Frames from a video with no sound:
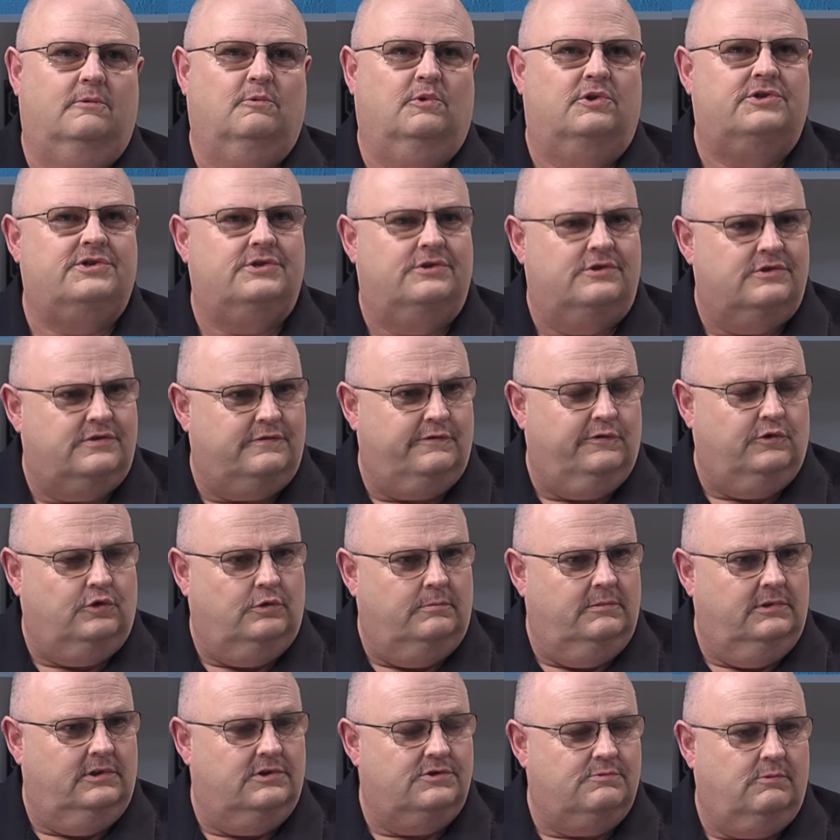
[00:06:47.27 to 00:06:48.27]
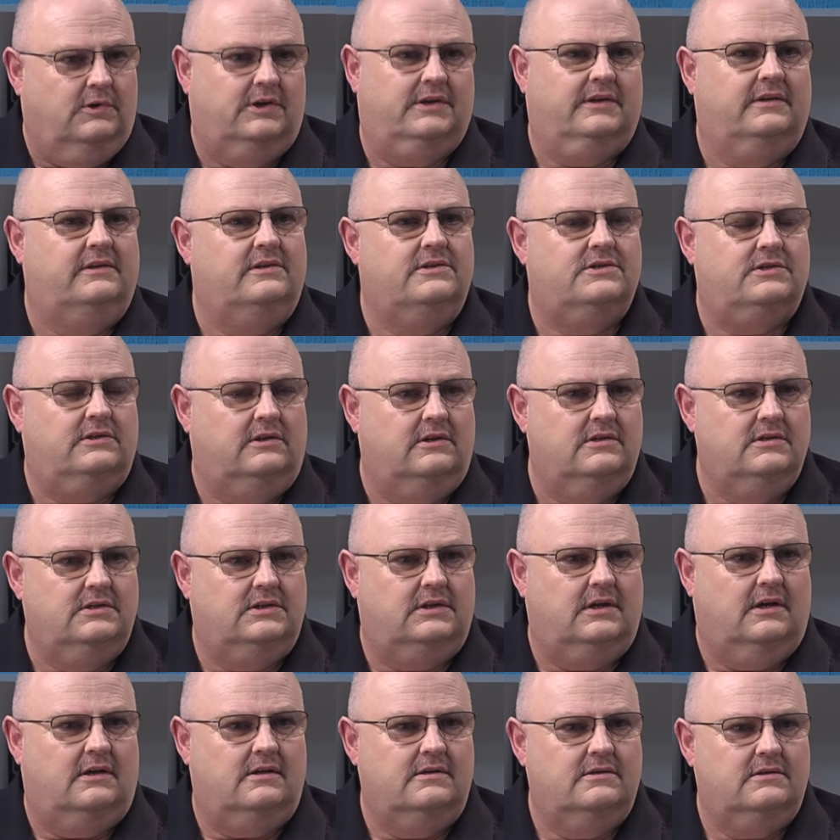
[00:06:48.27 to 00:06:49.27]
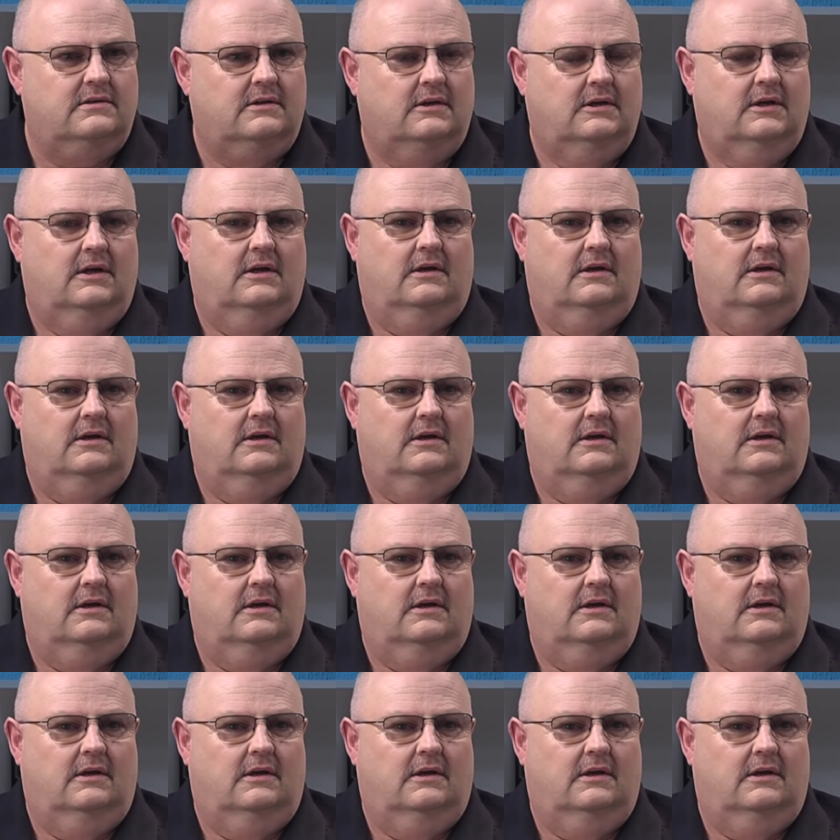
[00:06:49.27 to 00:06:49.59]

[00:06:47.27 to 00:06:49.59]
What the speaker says: wasn't as formal as what it is these days,